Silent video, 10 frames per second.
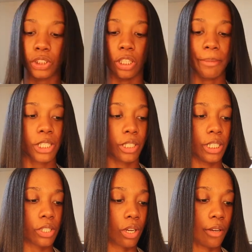So let me turn
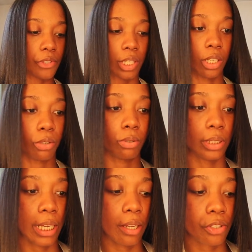these off so they can cool
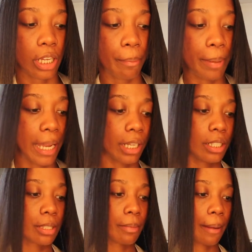down so I can pack it
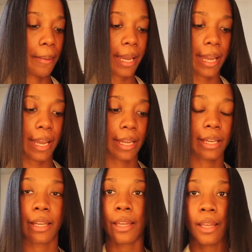into my bag.
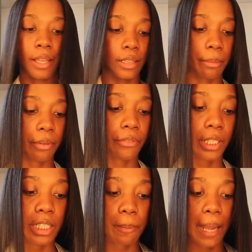Let me
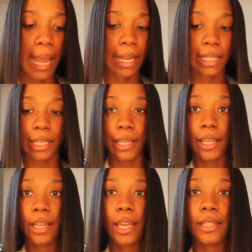finish
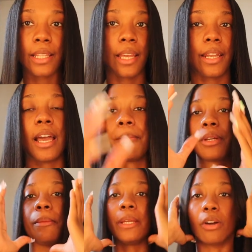packing and then I'm
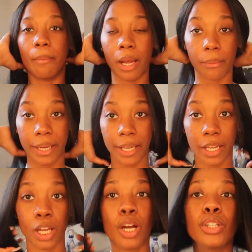going to be on my
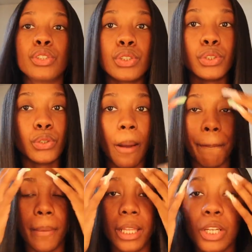way to
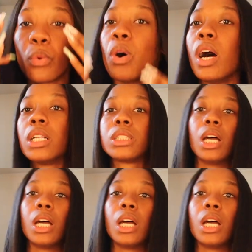Mel and Quan's